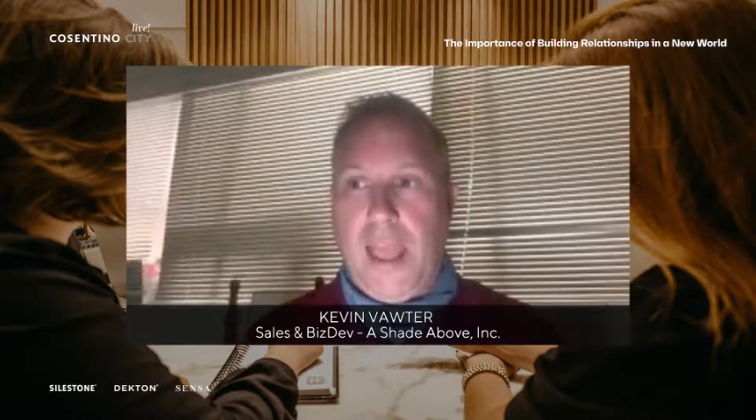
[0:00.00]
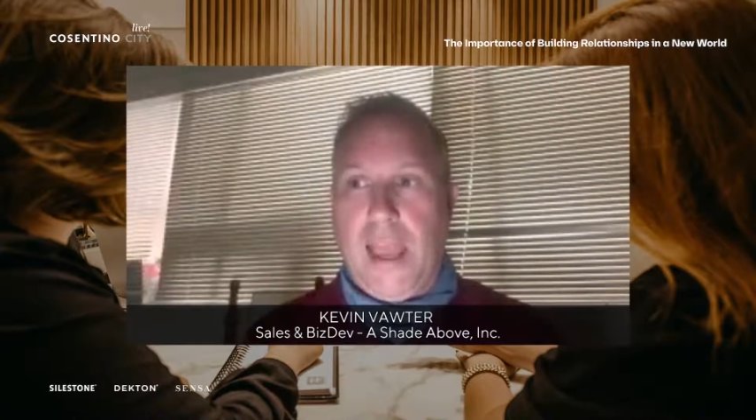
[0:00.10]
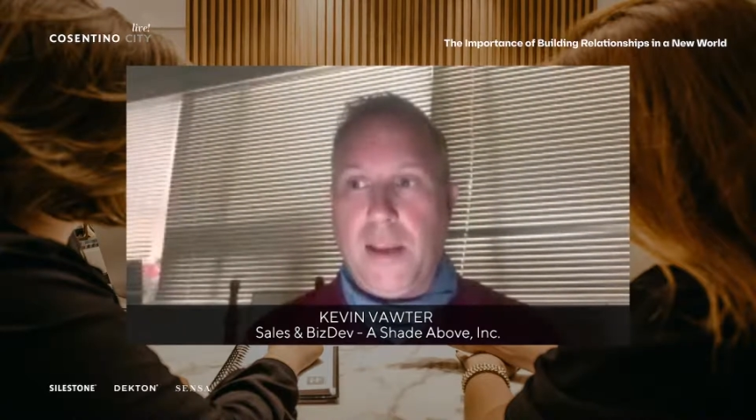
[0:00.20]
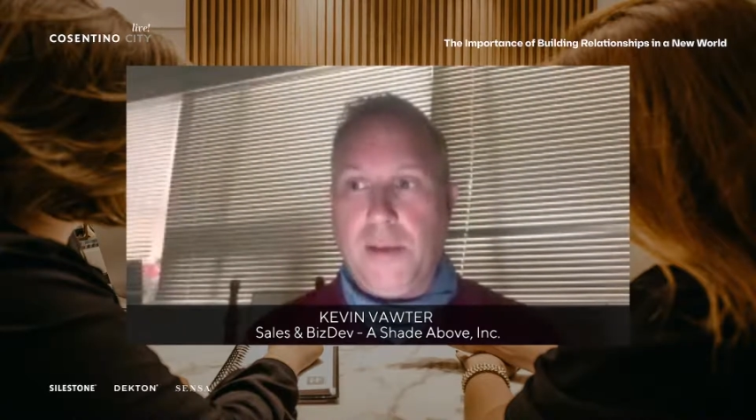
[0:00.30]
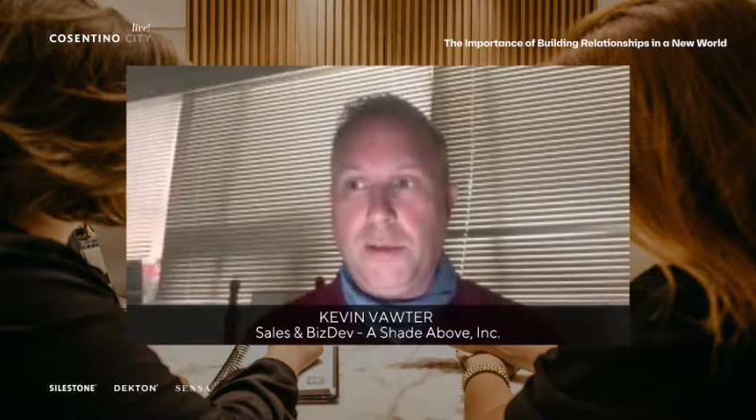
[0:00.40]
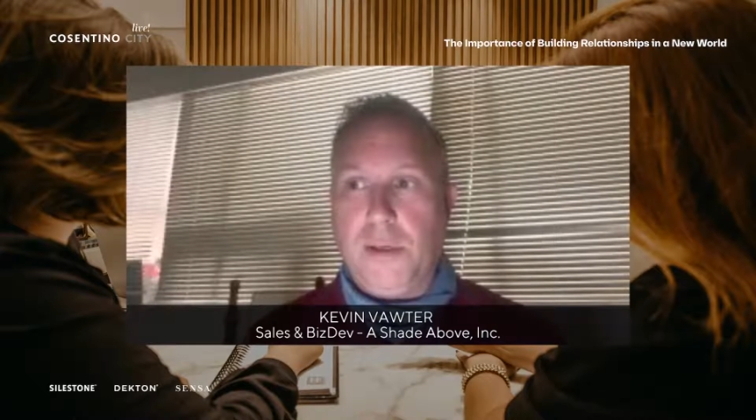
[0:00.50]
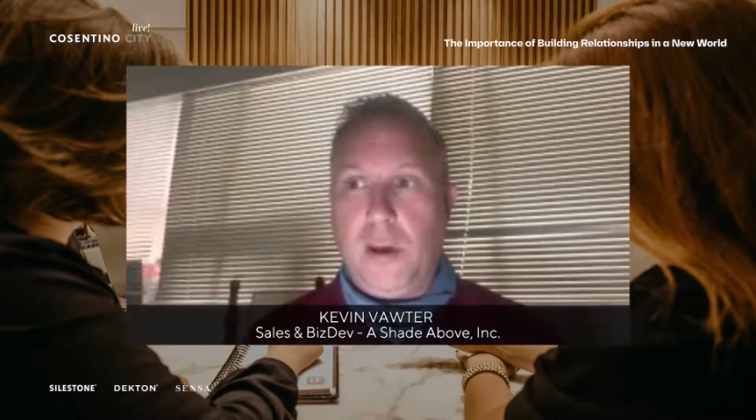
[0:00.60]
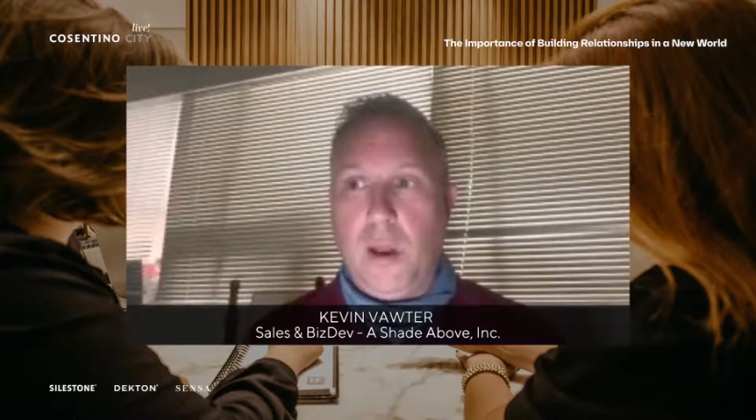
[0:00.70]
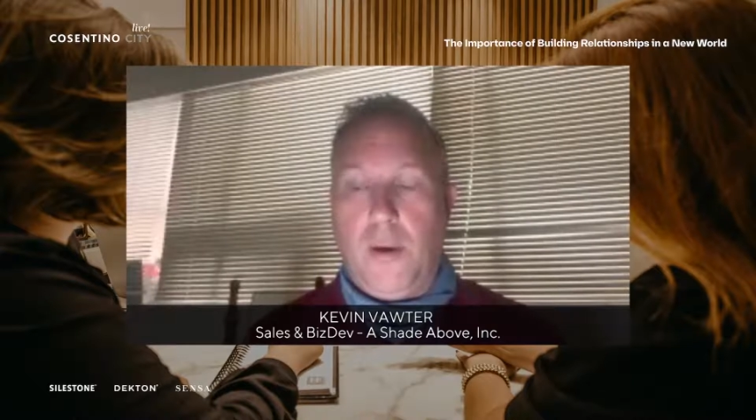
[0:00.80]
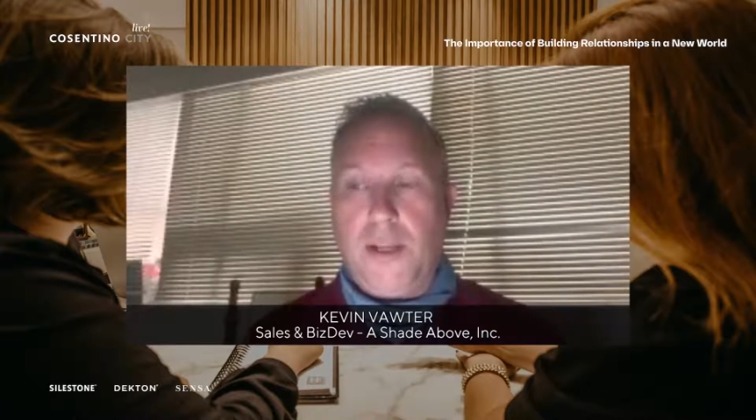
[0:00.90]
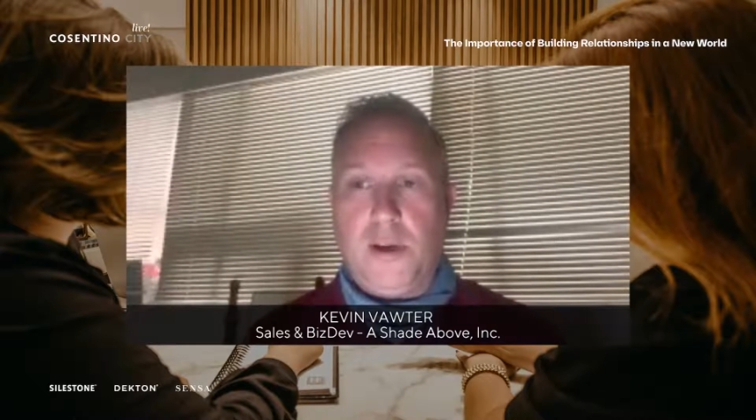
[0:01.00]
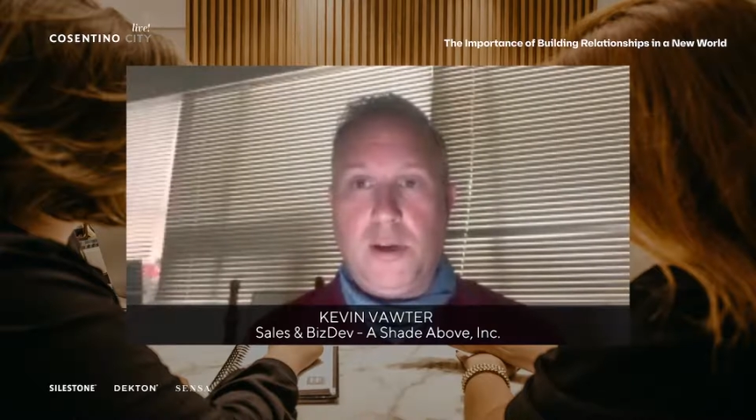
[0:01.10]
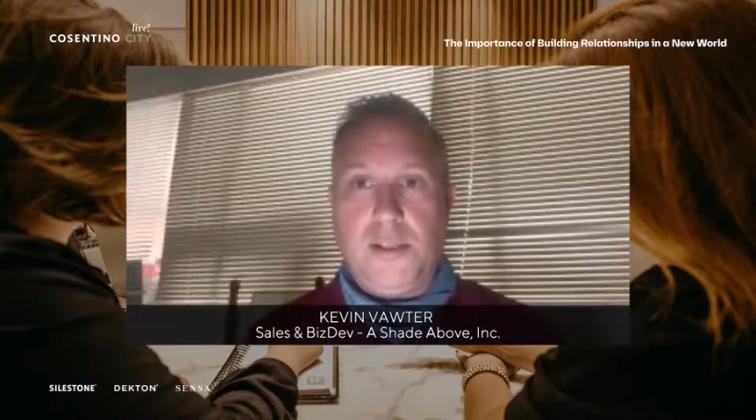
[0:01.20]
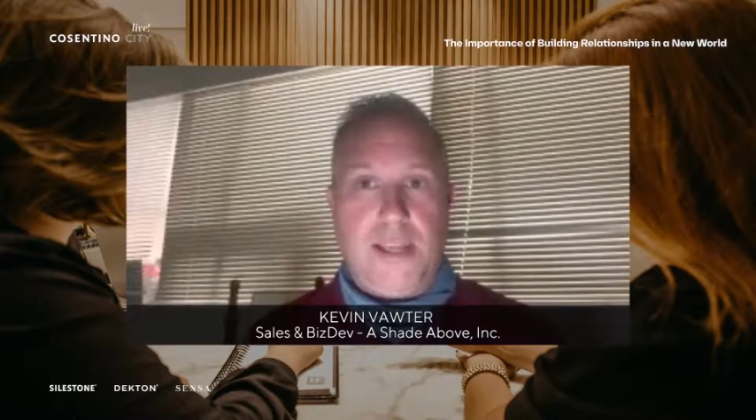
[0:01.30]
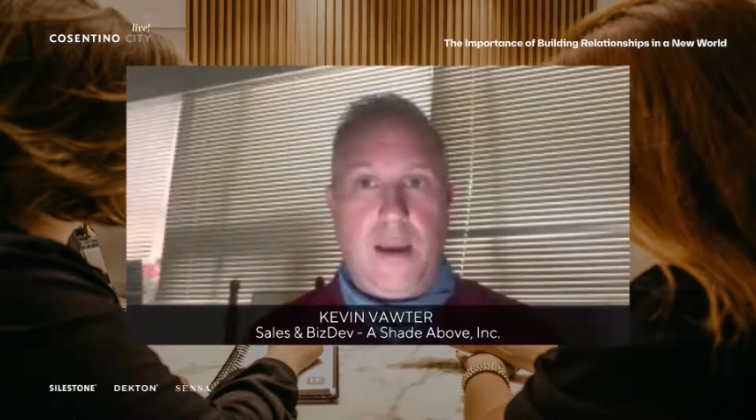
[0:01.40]
And, it
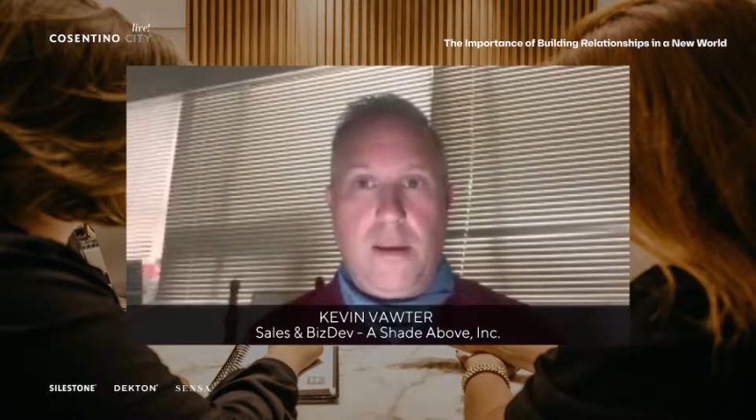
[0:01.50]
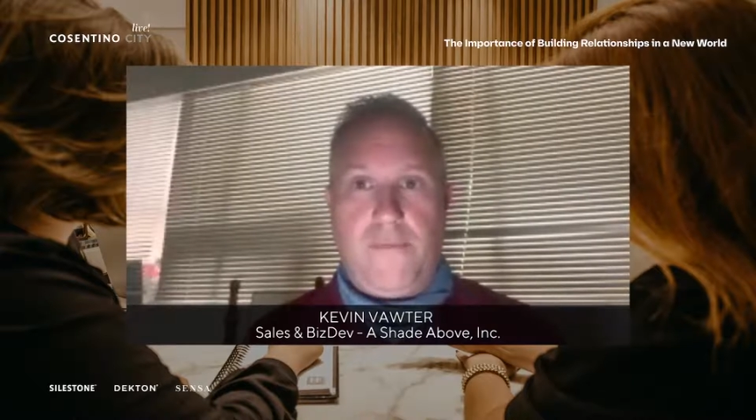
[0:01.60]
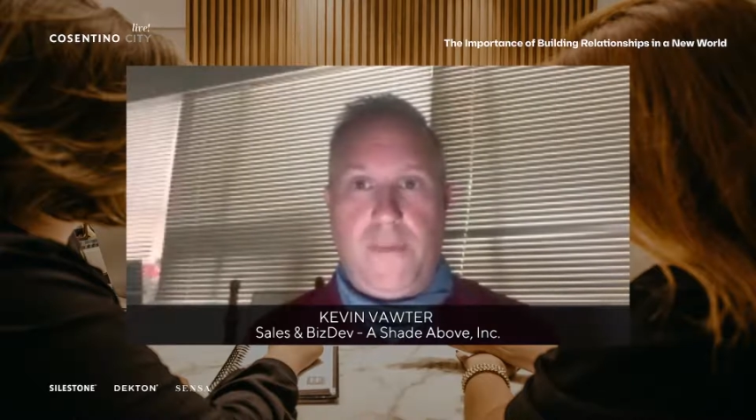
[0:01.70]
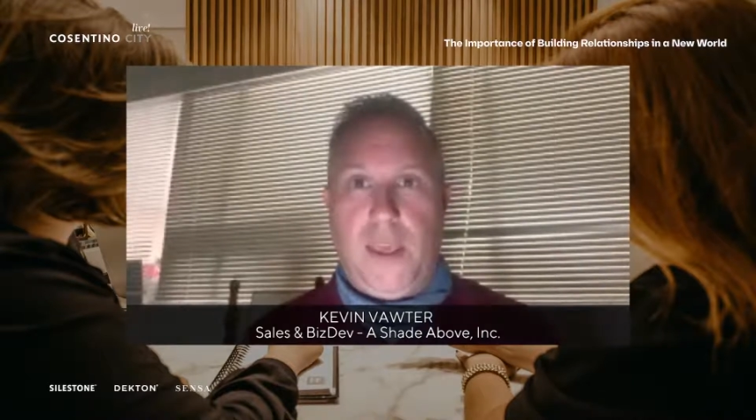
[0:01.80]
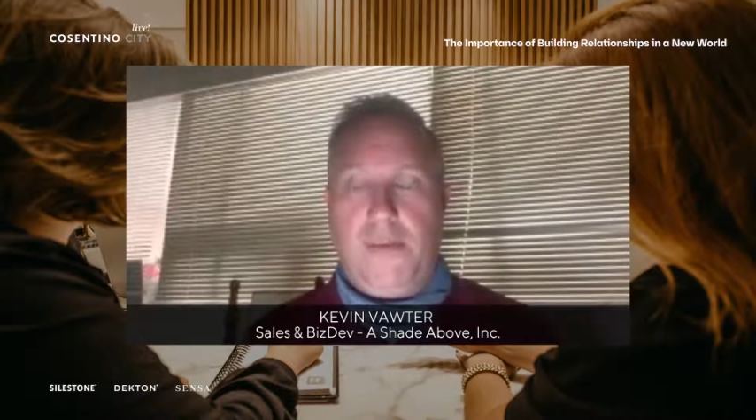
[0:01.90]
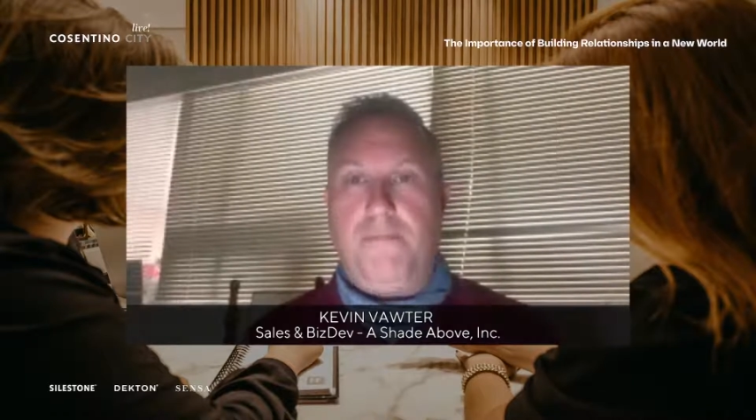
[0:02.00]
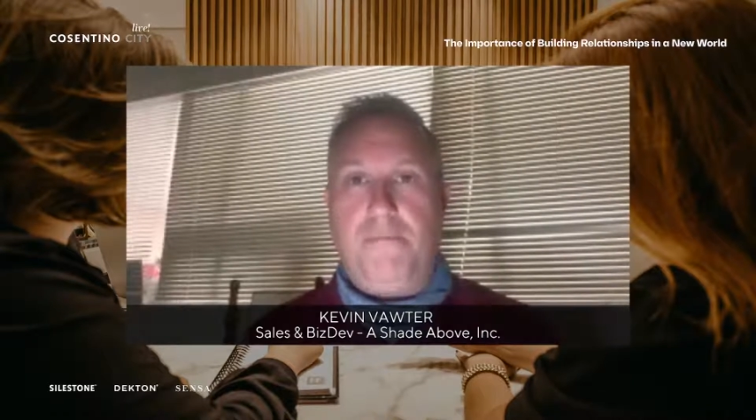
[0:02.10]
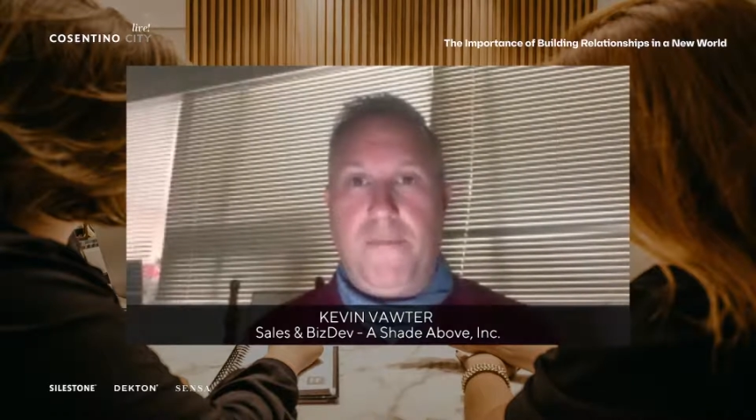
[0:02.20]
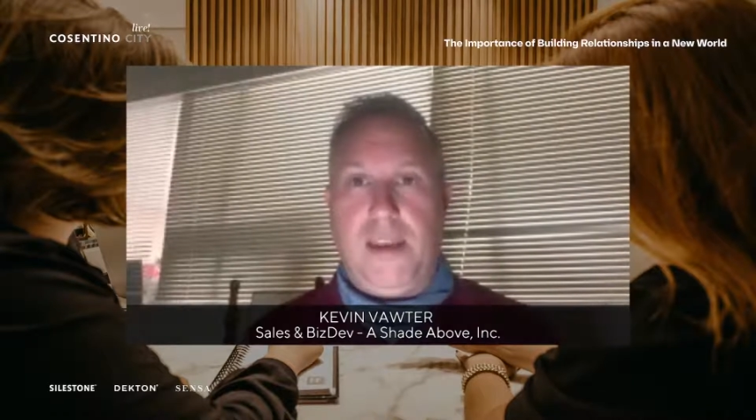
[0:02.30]
turns out if he